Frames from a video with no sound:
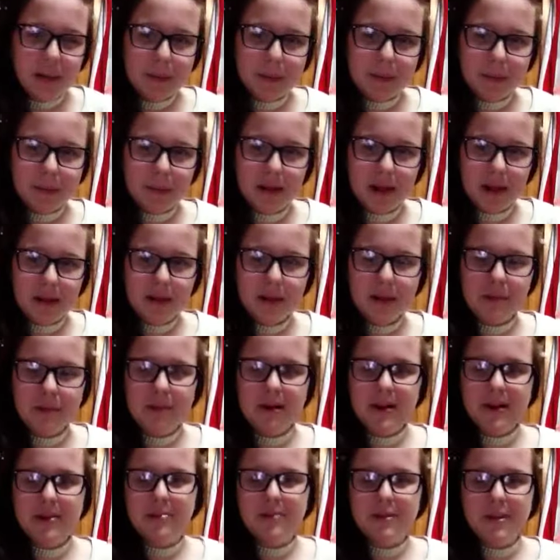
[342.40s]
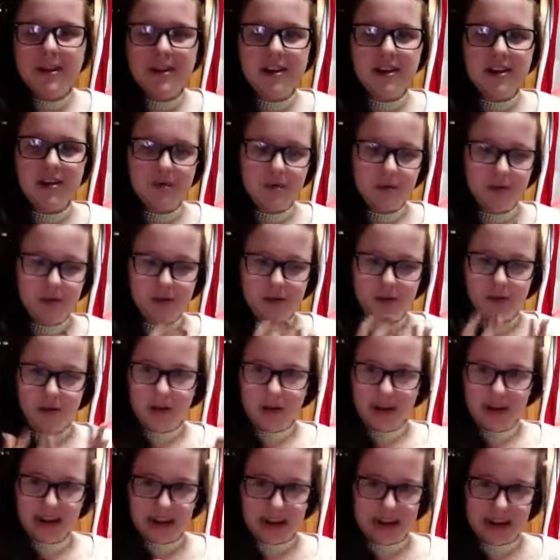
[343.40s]
maybe my opinion was
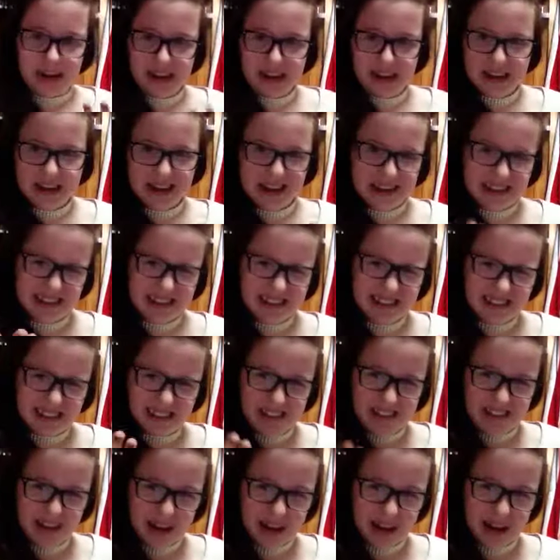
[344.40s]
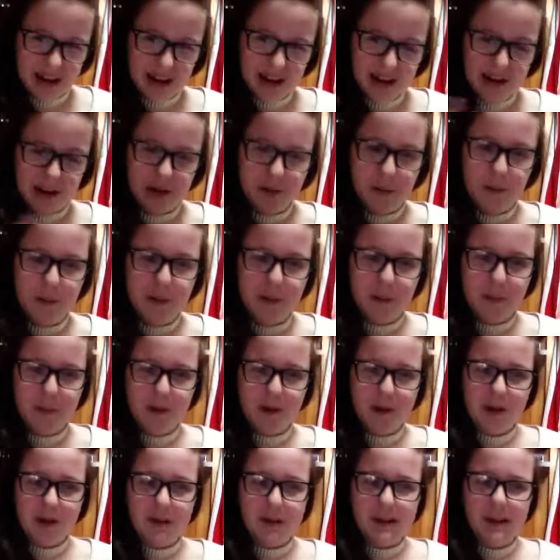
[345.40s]
already like a little bit
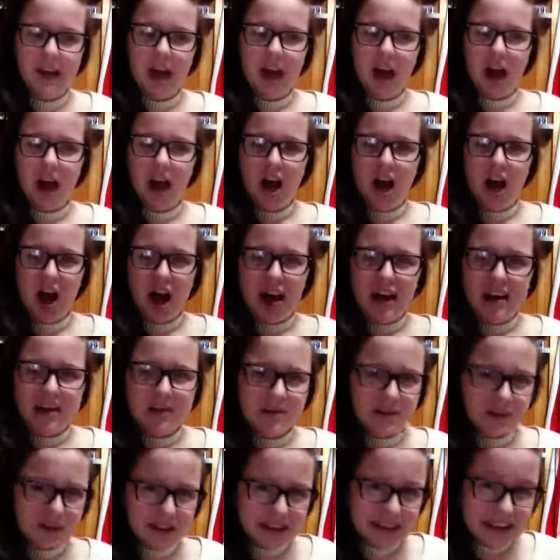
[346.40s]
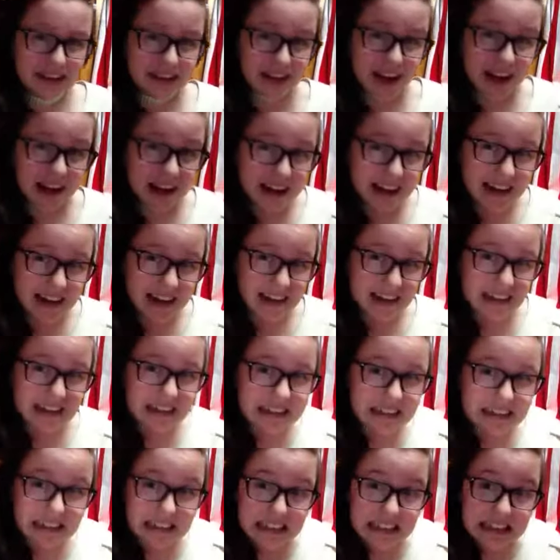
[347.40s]
because I didn't really like
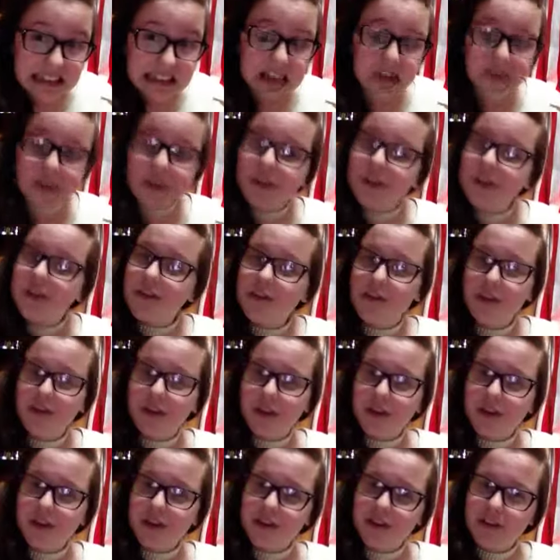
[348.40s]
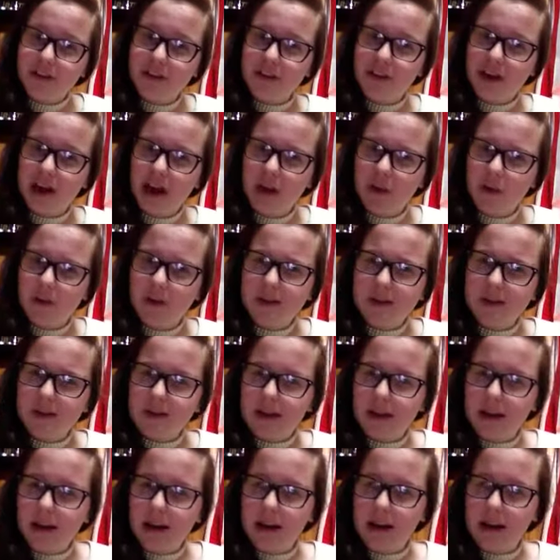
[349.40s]
the original version, I was
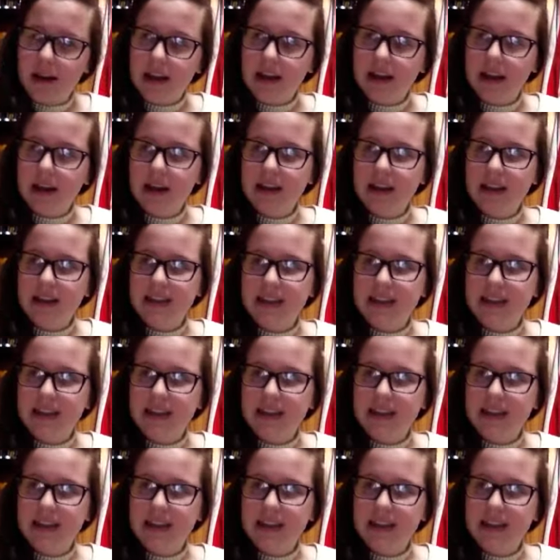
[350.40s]
just kind of like,